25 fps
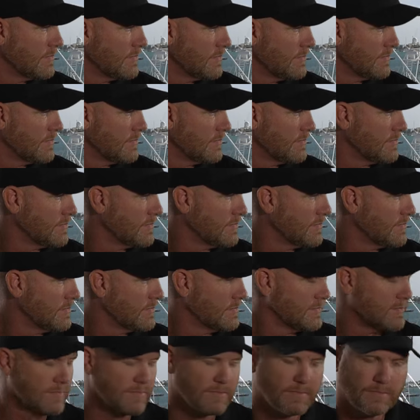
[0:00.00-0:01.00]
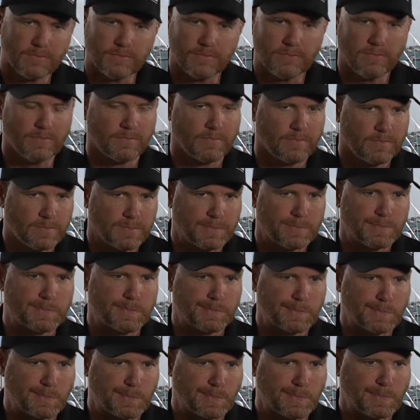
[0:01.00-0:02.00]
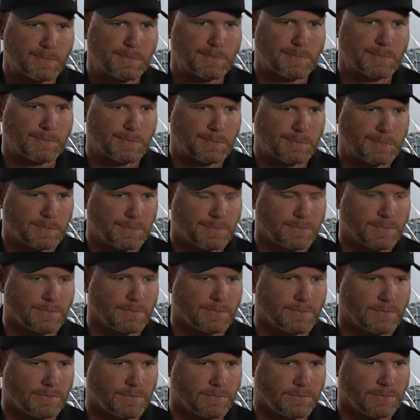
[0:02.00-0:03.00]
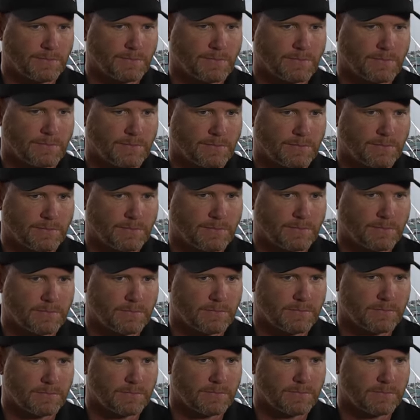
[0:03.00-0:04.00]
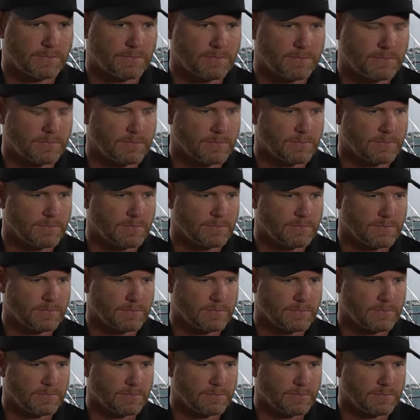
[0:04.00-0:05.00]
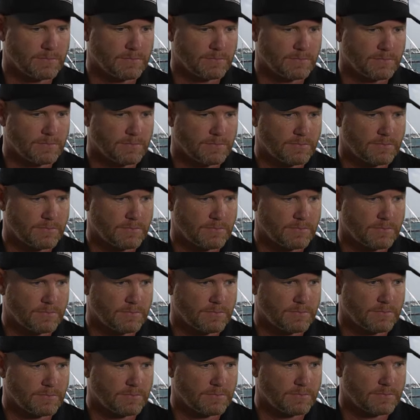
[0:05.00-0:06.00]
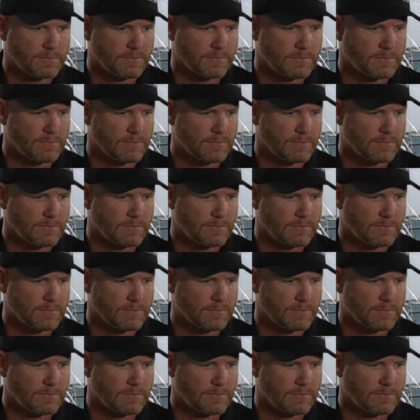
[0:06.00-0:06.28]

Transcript: No words are spoken by the person on screen.